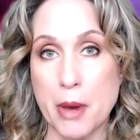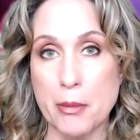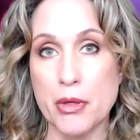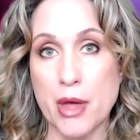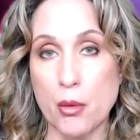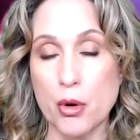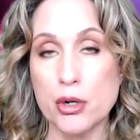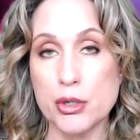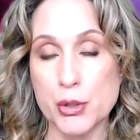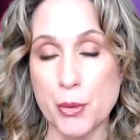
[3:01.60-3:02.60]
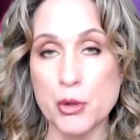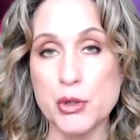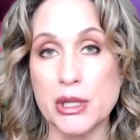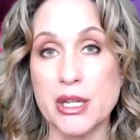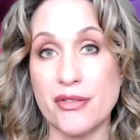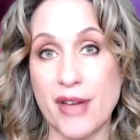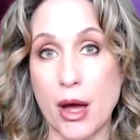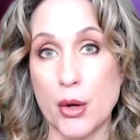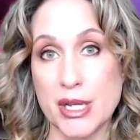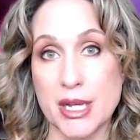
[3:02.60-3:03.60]
remember they were supposedly
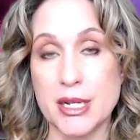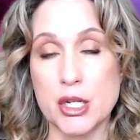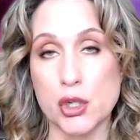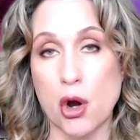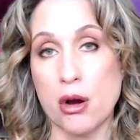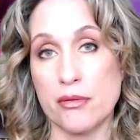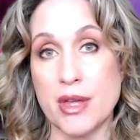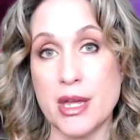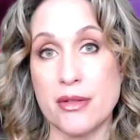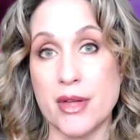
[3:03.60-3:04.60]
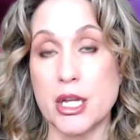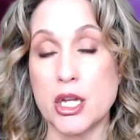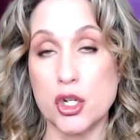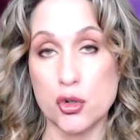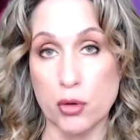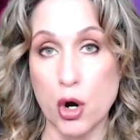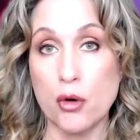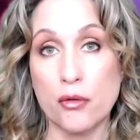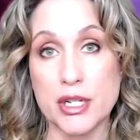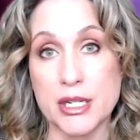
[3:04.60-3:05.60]
found in his rv that he
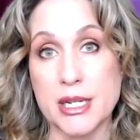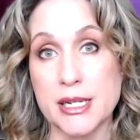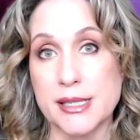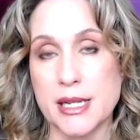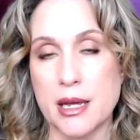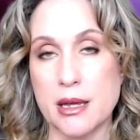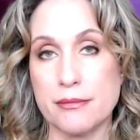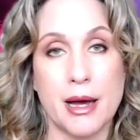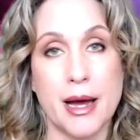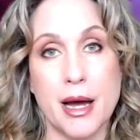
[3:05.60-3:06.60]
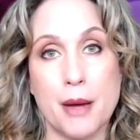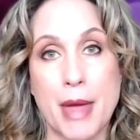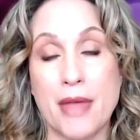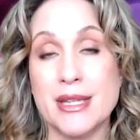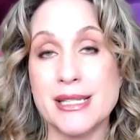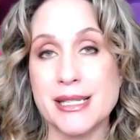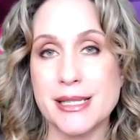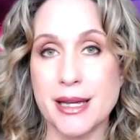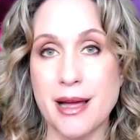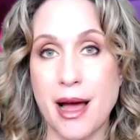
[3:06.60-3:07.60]
drove to dc um, and this
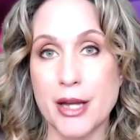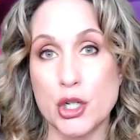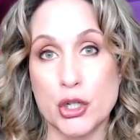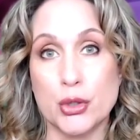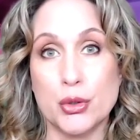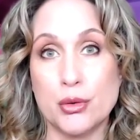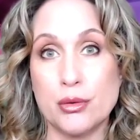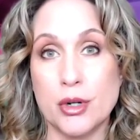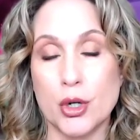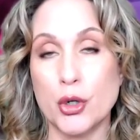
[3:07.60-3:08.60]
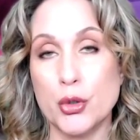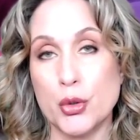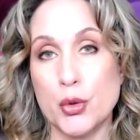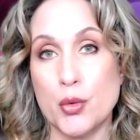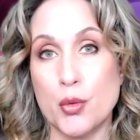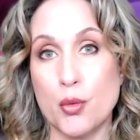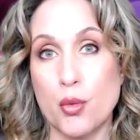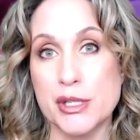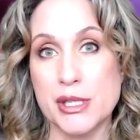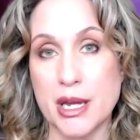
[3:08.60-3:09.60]
is the guy too who
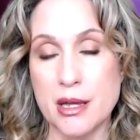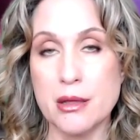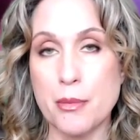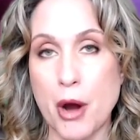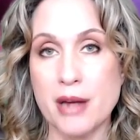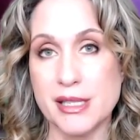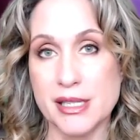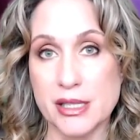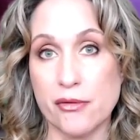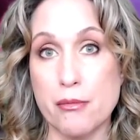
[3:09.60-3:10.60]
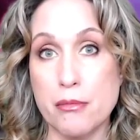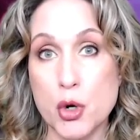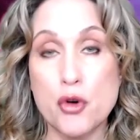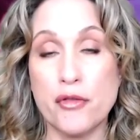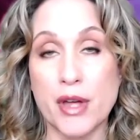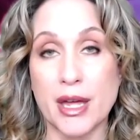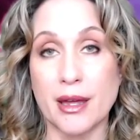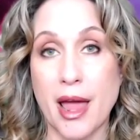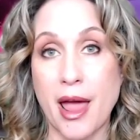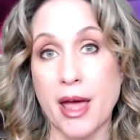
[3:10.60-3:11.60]
was in the process of
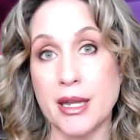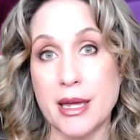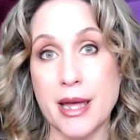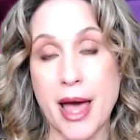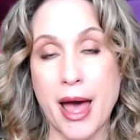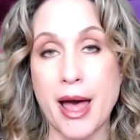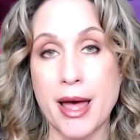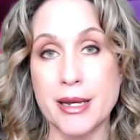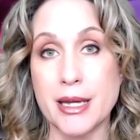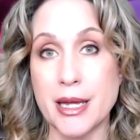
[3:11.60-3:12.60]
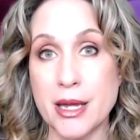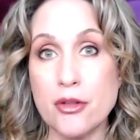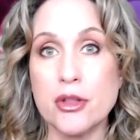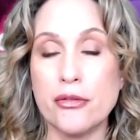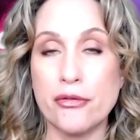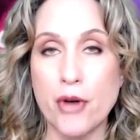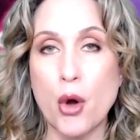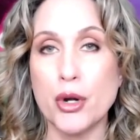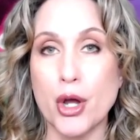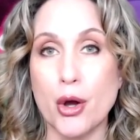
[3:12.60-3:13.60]
moving and he had in the
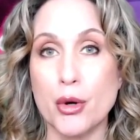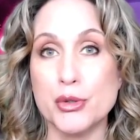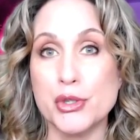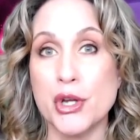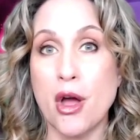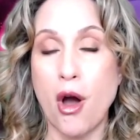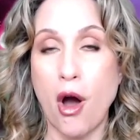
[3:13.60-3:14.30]
photos